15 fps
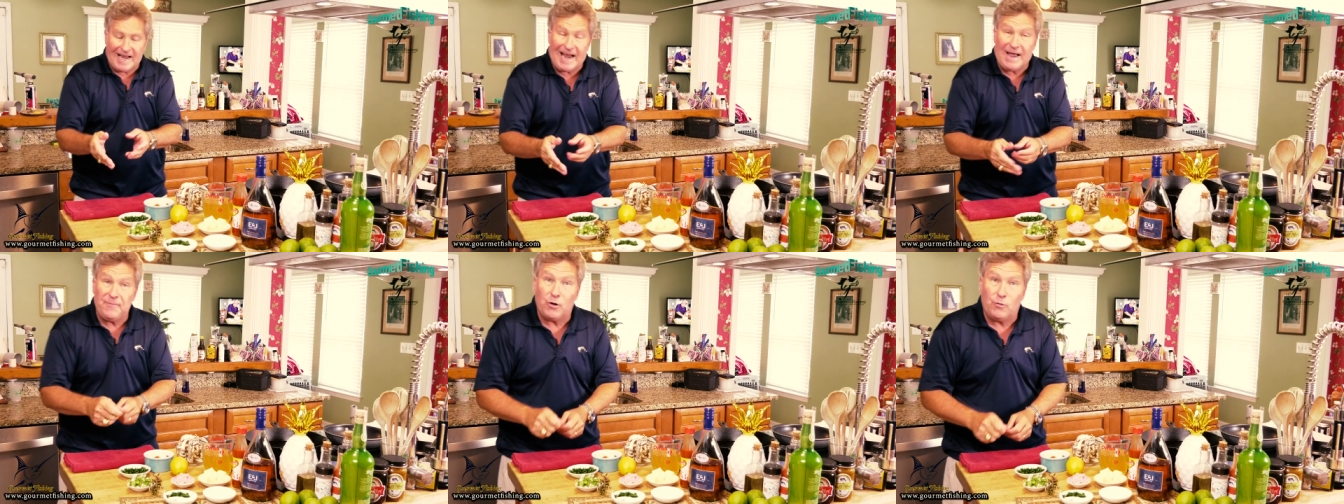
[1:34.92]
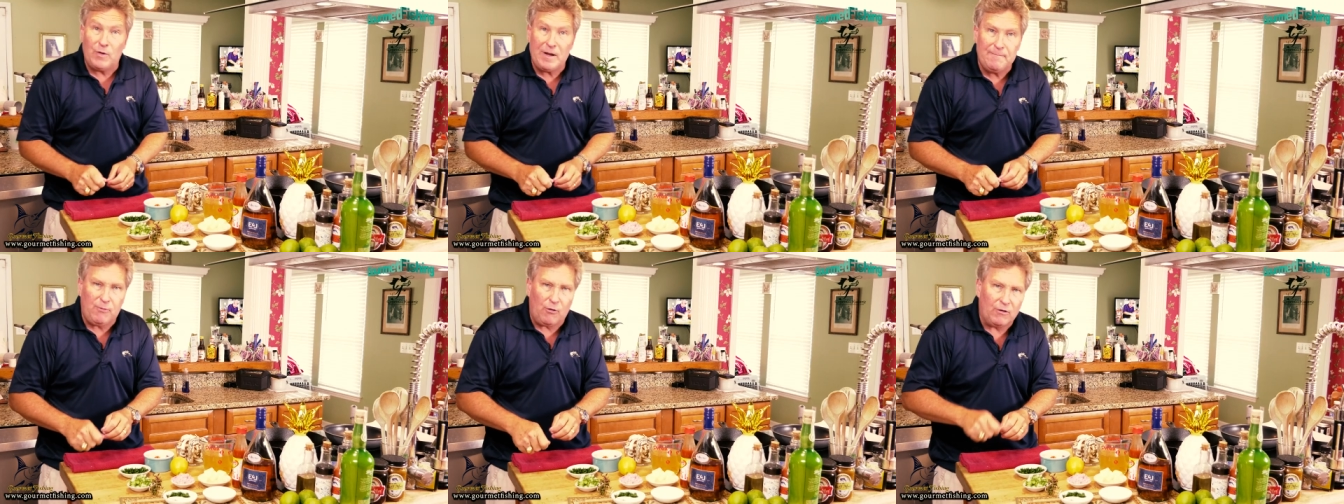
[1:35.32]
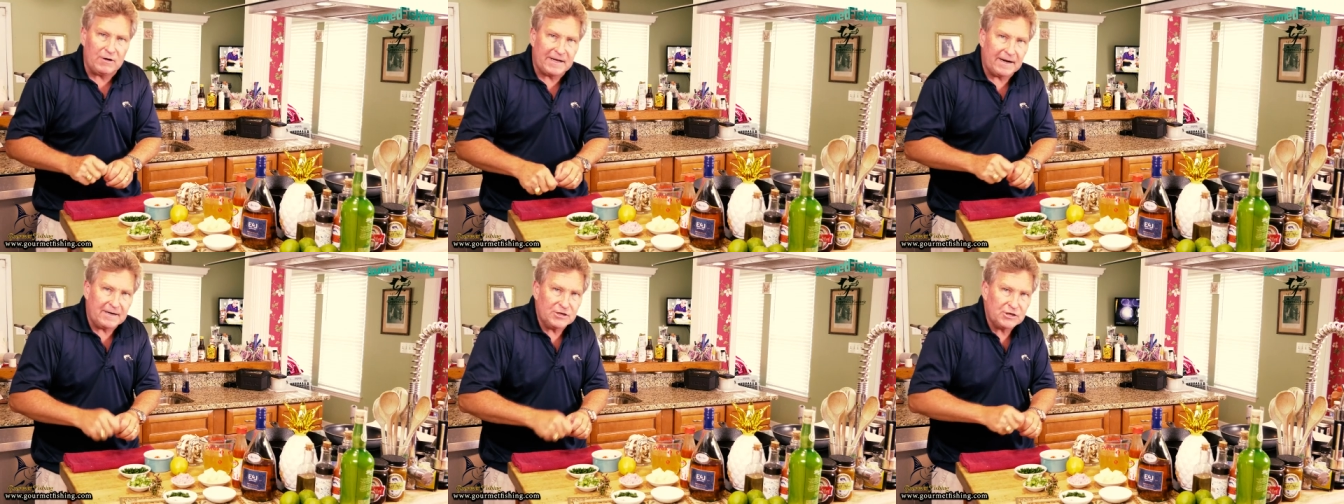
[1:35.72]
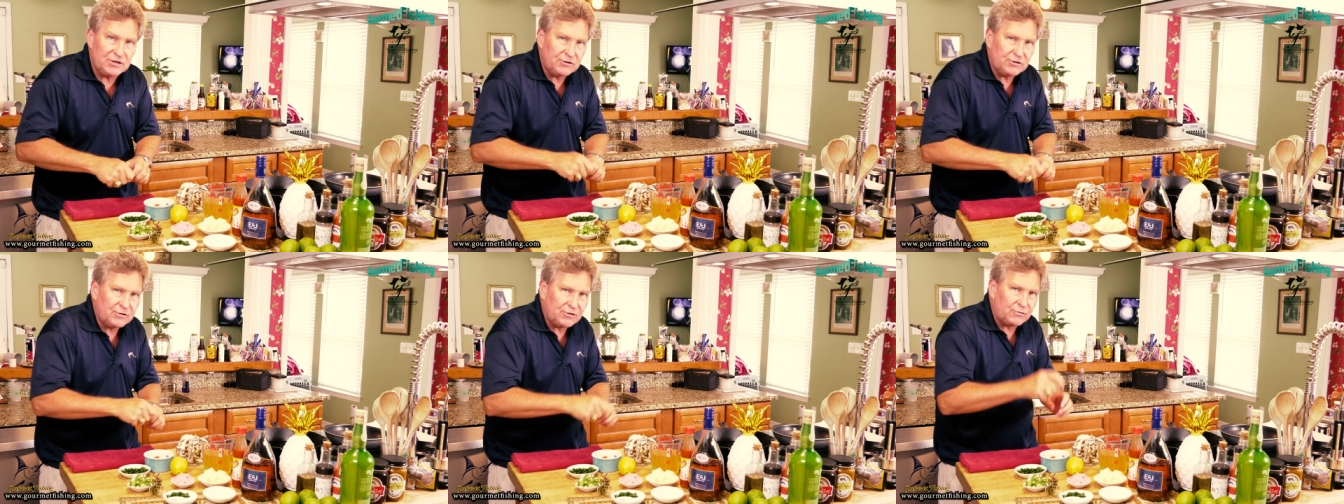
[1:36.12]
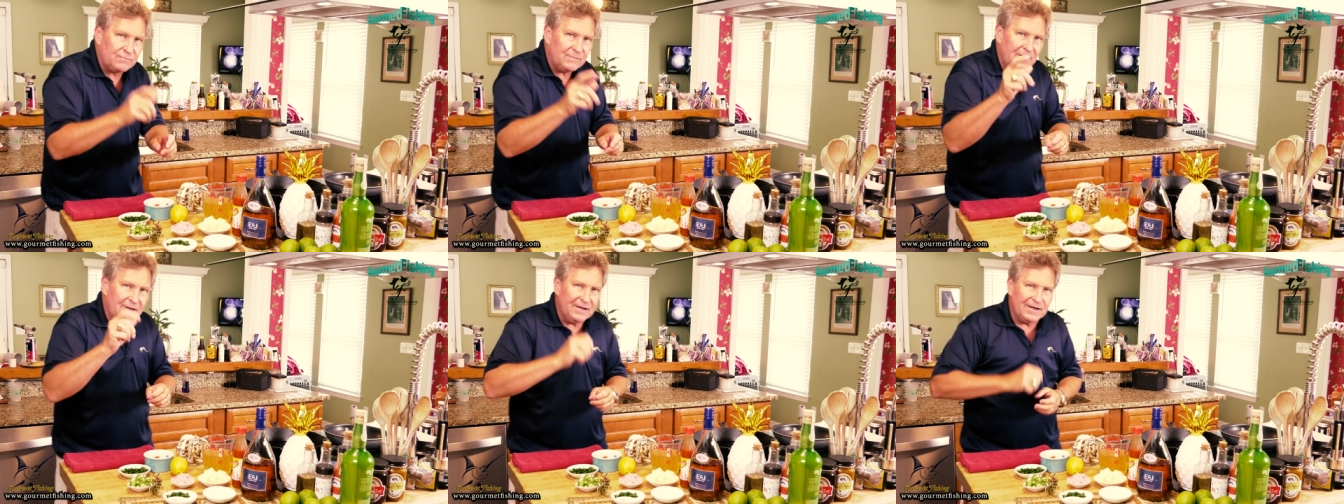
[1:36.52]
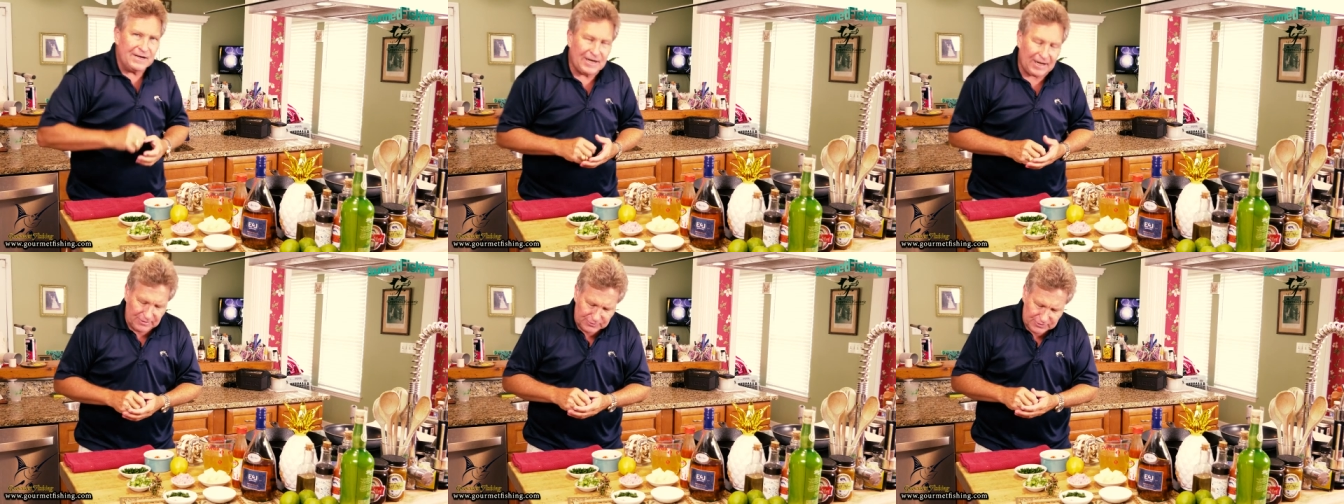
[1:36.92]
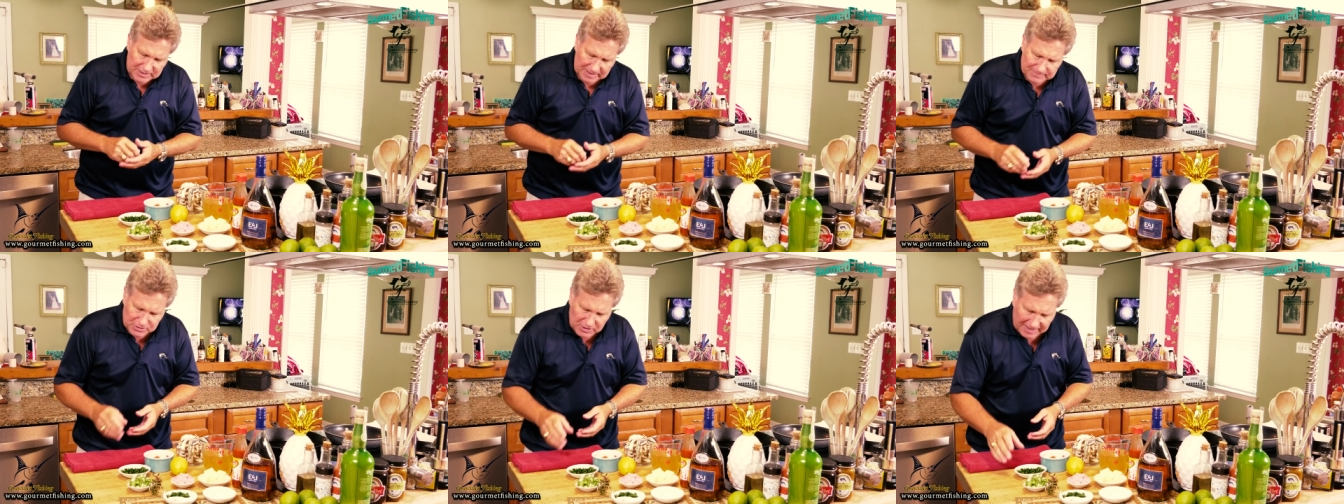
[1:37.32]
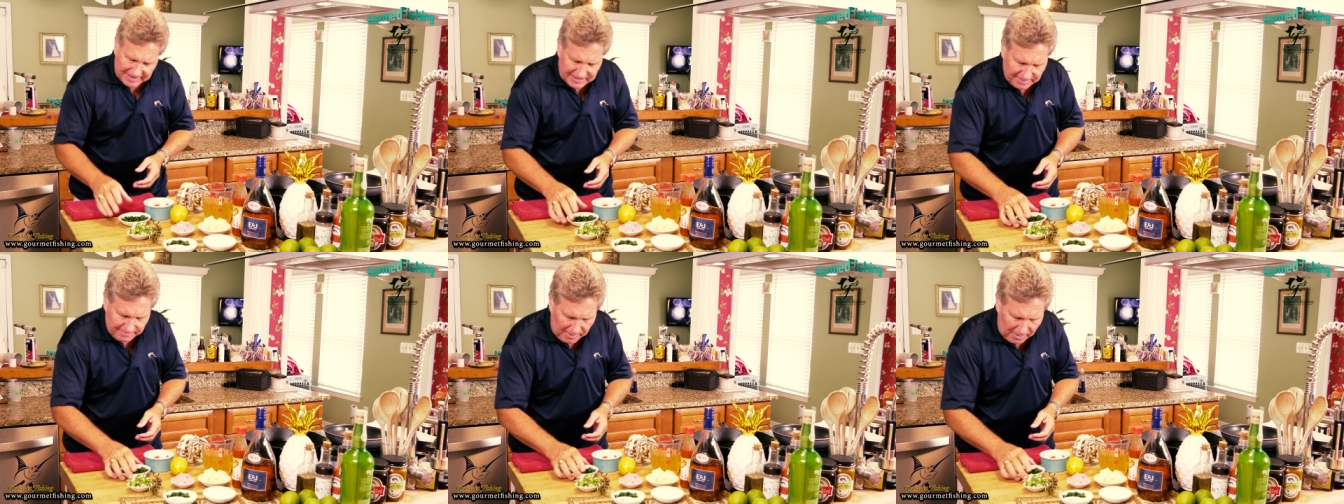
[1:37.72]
and the green pork. Kind of cut those up, sliced them